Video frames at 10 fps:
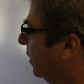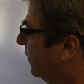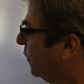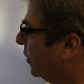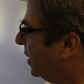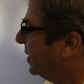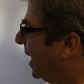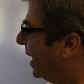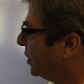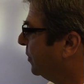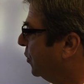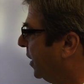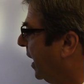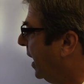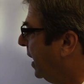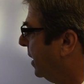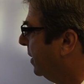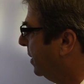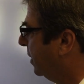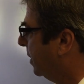therefore the taxable
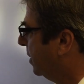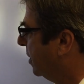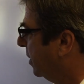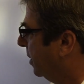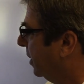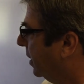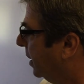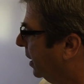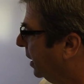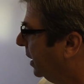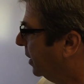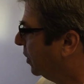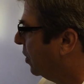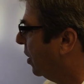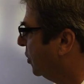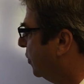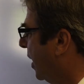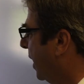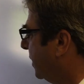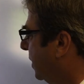gain in the
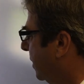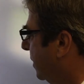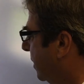contract